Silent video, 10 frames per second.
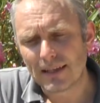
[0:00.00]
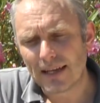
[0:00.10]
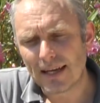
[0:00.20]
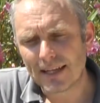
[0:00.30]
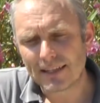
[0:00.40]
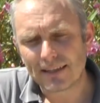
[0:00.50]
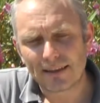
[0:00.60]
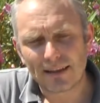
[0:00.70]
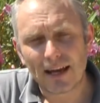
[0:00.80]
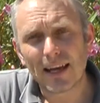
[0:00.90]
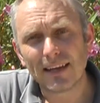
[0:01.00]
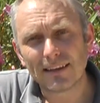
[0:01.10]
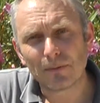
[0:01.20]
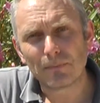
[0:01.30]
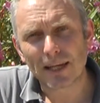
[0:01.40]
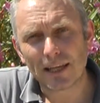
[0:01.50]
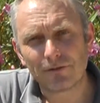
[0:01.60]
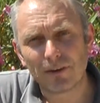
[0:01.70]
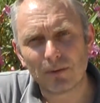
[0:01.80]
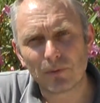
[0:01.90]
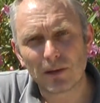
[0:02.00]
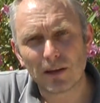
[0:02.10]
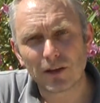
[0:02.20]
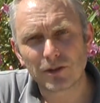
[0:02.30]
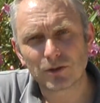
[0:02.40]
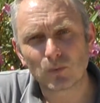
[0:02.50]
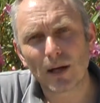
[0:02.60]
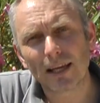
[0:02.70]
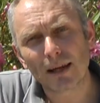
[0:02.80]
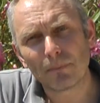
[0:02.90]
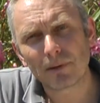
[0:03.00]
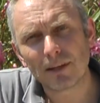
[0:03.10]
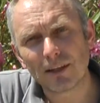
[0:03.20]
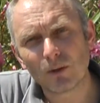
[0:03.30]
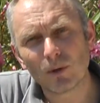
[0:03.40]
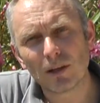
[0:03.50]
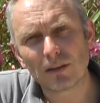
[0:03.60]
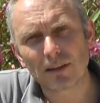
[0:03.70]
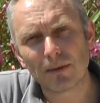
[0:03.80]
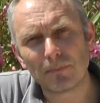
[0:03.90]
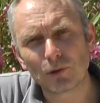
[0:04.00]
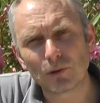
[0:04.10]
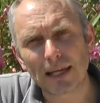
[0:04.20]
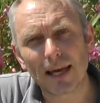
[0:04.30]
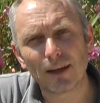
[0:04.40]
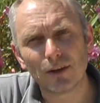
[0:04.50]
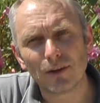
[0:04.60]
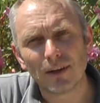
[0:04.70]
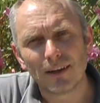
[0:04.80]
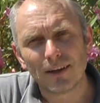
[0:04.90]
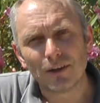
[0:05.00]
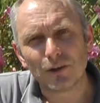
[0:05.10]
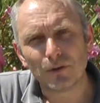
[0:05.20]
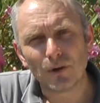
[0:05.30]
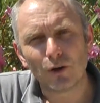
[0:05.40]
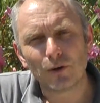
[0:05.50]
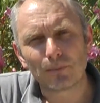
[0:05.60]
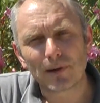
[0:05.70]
and I ended up picking a fight with the largest wine company in the world, a company called Gallo, who own a